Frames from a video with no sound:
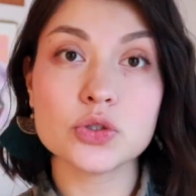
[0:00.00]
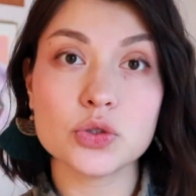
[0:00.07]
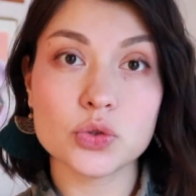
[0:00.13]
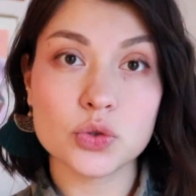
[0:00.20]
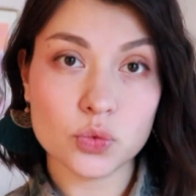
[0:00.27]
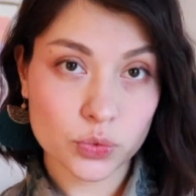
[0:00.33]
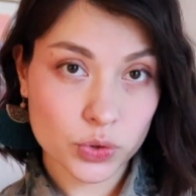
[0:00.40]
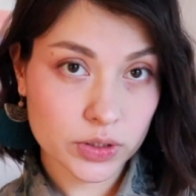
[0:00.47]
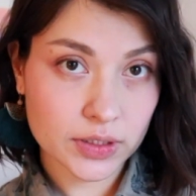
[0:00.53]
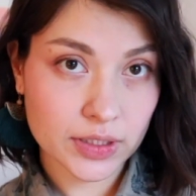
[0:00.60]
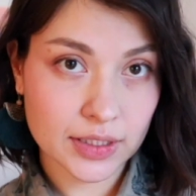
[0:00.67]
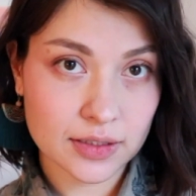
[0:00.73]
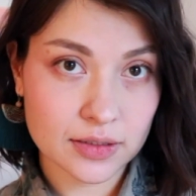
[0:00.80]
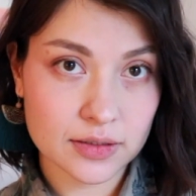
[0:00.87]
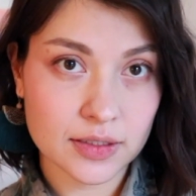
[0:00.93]
You will
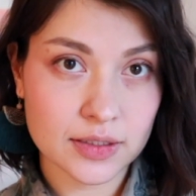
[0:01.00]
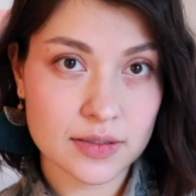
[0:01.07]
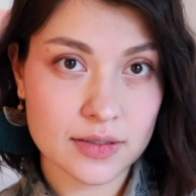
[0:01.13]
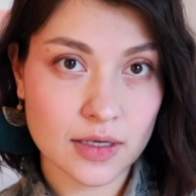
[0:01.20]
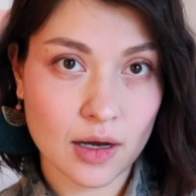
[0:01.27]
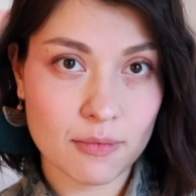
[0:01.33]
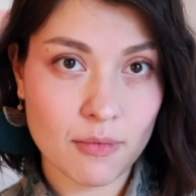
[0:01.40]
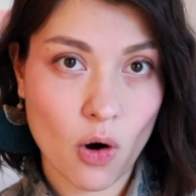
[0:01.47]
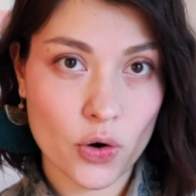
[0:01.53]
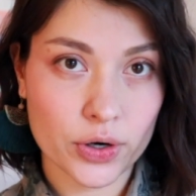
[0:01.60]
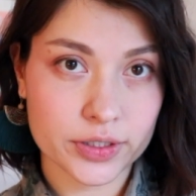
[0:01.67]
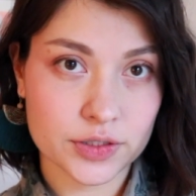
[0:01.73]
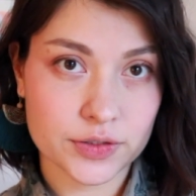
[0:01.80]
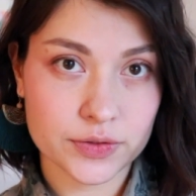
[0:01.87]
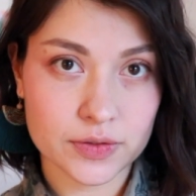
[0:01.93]
need some
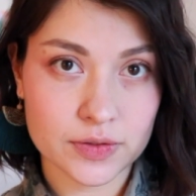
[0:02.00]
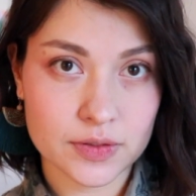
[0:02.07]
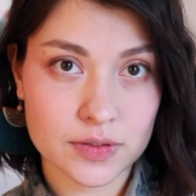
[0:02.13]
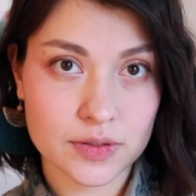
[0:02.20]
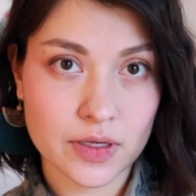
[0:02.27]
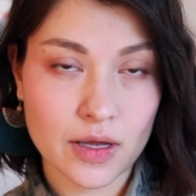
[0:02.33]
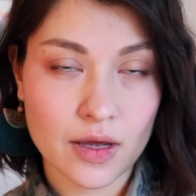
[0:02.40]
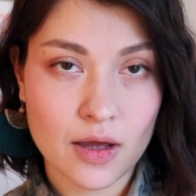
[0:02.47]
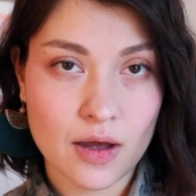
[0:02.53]
art tools,